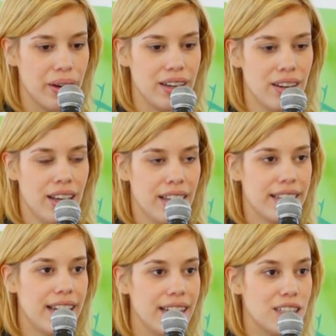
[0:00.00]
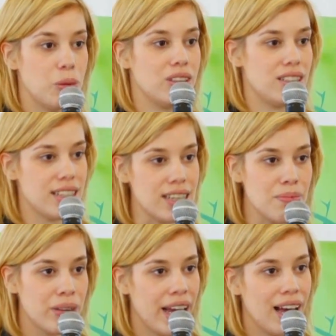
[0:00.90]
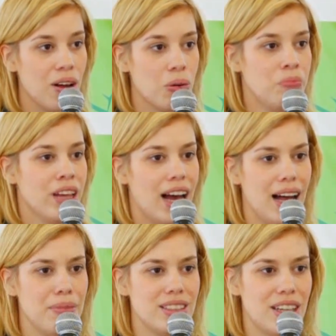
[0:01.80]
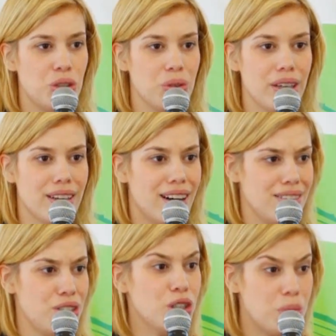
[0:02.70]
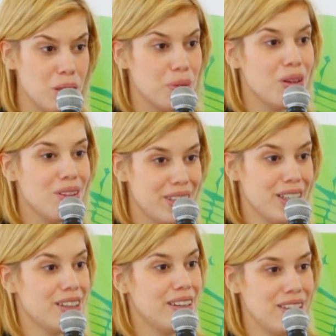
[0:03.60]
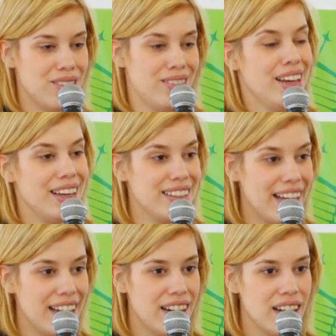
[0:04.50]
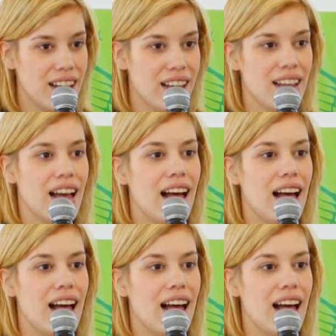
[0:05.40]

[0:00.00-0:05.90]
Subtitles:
and Kate has built a team now that's actually got 2 people here in Canada,